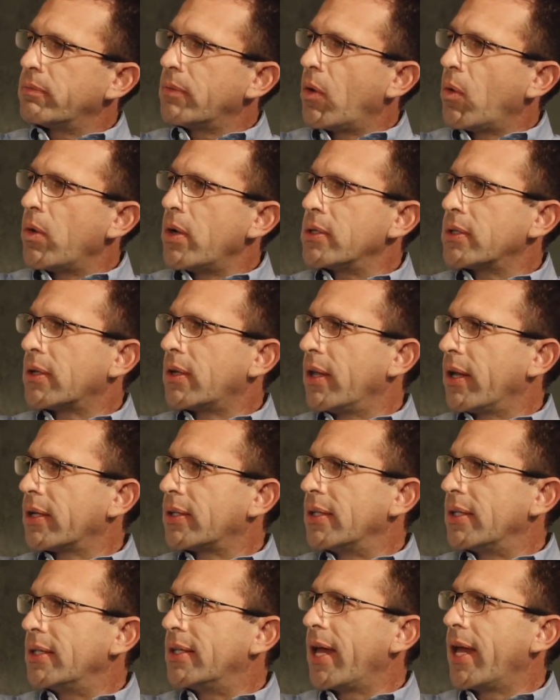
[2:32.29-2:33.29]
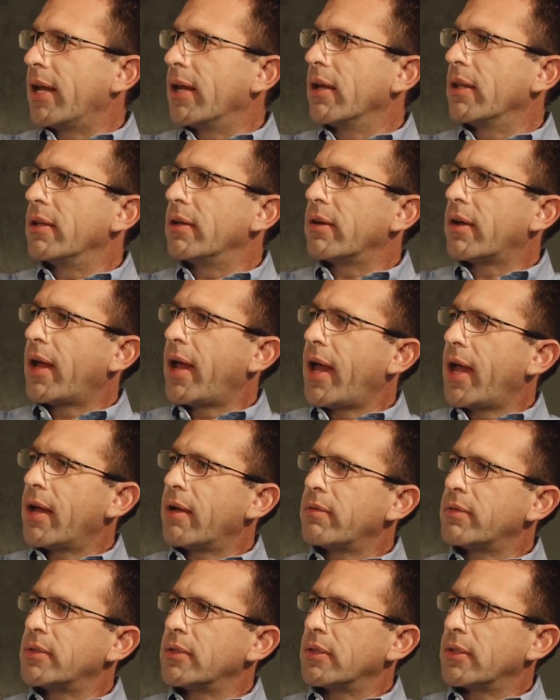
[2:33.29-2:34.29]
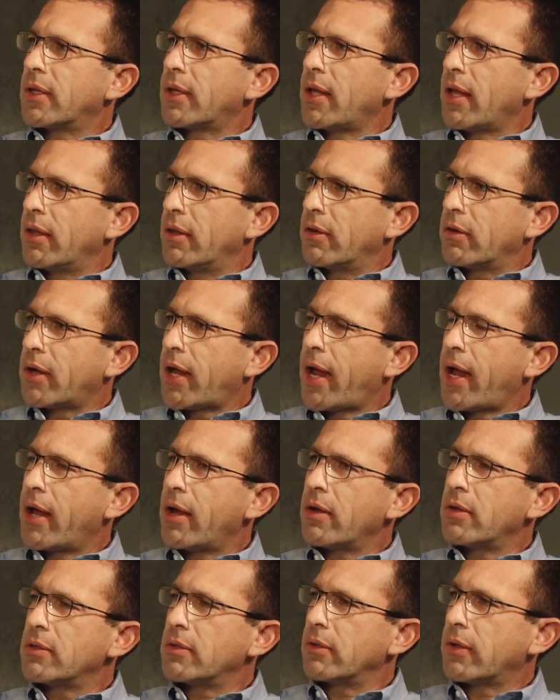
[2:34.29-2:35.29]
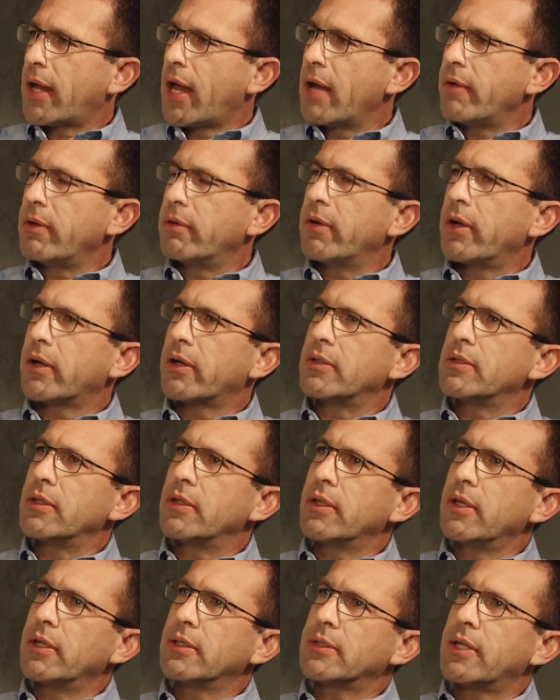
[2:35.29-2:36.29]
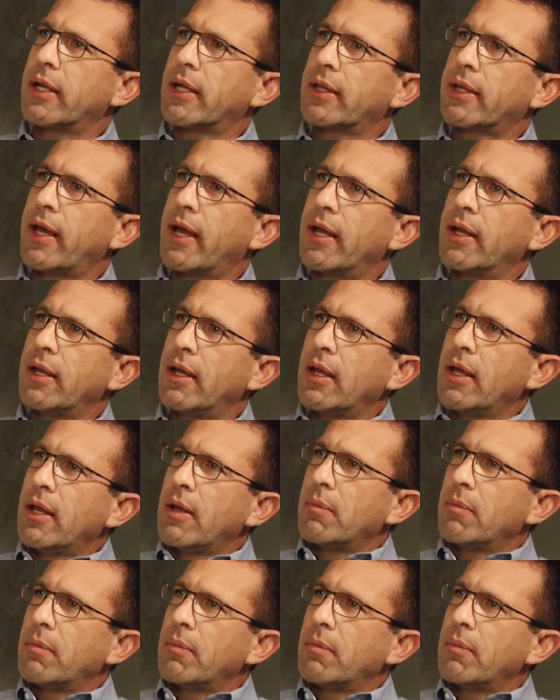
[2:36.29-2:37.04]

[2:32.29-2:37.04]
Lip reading: always collected data on their calves and their cows and calving records and things like that.